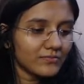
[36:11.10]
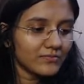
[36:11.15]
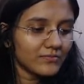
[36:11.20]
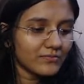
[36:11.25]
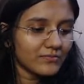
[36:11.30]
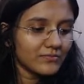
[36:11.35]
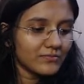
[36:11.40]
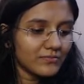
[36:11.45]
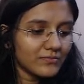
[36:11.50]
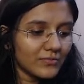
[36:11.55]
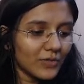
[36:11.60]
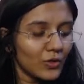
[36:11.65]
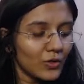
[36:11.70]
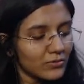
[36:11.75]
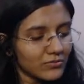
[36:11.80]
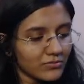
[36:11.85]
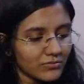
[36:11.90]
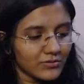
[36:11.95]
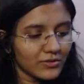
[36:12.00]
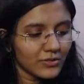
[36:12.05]
Oh,
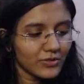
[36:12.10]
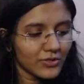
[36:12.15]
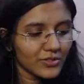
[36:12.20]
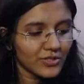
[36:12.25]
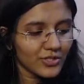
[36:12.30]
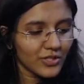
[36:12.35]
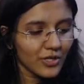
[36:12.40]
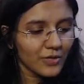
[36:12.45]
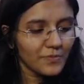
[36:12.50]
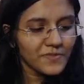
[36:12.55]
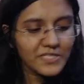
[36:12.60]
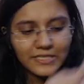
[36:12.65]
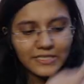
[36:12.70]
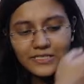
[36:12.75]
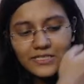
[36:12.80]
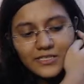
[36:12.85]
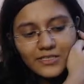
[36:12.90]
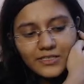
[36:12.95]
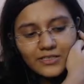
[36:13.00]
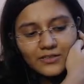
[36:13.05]
good job, Shree.
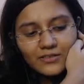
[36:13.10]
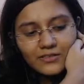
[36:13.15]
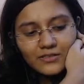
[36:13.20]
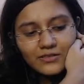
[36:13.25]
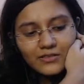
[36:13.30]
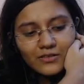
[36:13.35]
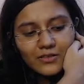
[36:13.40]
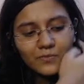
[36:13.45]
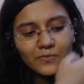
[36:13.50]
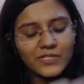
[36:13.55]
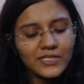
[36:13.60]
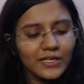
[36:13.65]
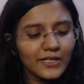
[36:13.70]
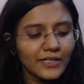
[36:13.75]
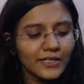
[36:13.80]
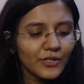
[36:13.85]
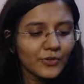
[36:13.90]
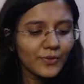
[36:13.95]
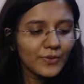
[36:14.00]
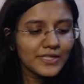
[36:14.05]
Muskan, you were
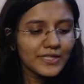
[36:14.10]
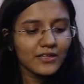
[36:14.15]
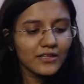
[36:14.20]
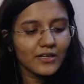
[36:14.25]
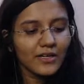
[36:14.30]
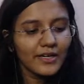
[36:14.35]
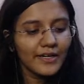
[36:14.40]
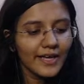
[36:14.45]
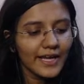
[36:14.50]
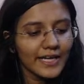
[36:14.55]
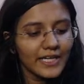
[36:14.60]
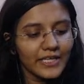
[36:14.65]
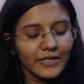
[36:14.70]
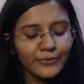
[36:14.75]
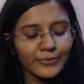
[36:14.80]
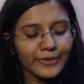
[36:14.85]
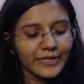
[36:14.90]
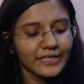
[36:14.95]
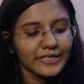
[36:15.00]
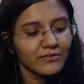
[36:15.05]
third anyway,
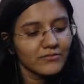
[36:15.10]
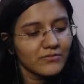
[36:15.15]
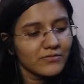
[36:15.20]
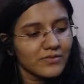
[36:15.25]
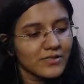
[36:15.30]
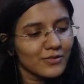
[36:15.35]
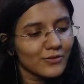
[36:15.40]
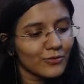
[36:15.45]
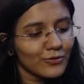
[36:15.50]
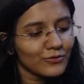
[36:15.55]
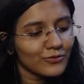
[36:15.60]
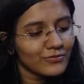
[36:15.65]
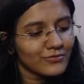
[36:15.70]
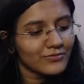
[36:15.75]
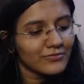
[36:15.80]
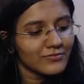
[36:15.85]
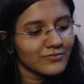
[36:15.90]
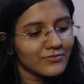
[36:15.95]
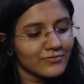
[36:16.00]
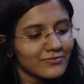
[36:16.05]
so
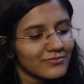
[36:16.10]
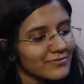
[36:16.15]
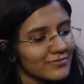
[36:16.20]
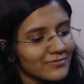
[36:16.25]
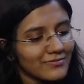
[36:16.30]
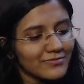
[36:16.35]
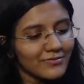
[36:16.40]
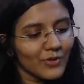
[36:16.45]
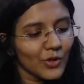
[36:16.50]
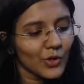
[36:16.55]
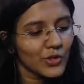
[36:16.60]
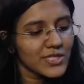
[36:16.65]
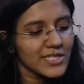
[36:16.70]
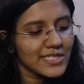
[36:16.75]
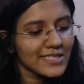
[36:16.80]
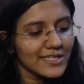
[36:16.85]
good stuff.